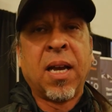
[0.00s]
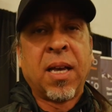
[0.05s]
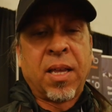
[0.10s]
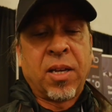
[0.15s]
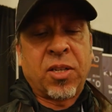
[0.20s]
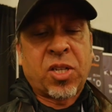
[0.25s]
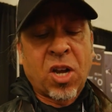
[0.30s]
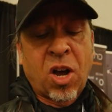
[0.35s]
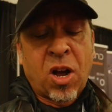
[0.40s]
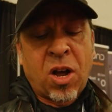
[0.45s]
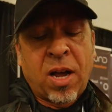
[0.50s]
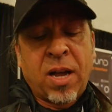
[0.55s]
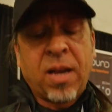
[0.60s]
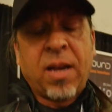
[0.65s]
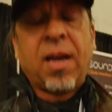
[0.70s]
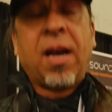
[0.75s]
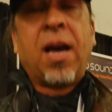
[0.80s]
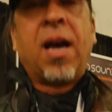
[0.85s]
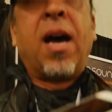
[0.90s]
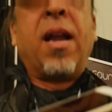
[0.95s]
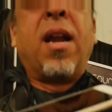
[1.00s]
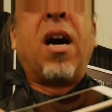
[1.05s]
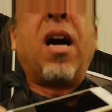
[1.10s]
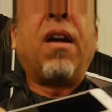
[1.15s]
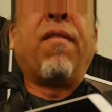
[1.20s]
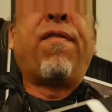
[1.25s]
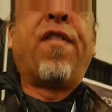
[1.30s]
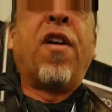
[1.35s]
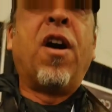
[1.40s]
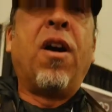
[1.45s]
that's got an
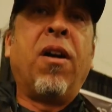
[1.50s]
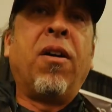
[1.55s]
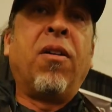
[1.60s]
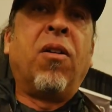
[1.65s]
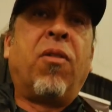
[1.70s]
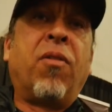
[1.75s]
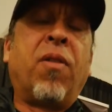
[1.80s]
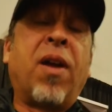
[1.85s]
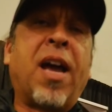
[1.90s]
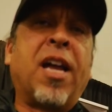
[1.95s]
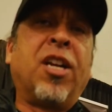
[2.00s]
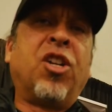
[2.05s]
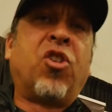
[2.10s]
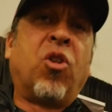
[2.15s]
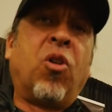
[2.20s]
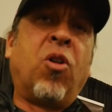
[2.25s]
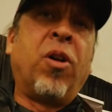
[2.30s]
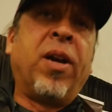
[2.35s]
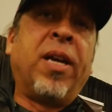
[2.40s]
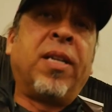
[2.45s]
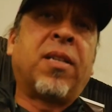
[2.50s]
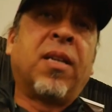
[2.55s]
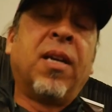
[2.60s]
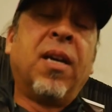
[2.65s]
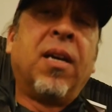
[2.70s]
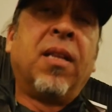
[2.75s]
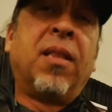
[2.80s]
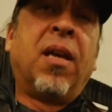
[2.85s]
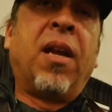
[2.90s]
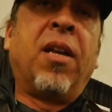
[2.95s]
iPhone or an Android
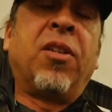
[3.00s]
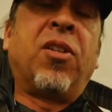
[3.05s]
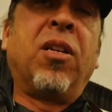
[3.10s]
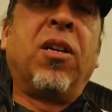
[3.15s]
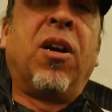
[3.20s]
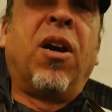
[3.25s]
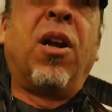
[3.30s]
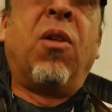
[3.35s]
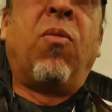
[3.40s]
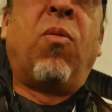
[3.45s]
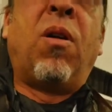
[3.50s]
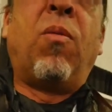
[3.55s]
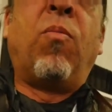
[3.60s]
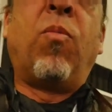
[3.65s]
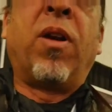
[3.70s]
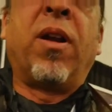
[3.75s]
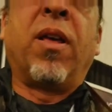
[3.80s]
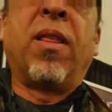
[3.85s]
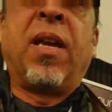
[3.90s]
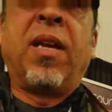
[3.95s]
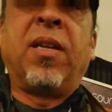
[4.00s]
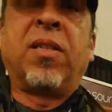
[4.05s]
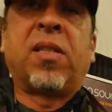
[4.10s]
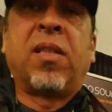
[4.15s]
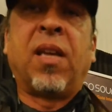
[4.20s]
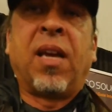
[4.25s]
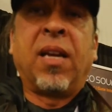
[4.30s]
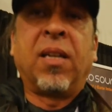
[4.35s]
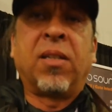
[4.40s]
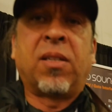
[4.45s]
that isn't going to want one of these
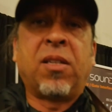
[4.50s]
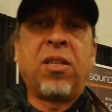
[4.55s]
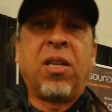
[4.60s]
things.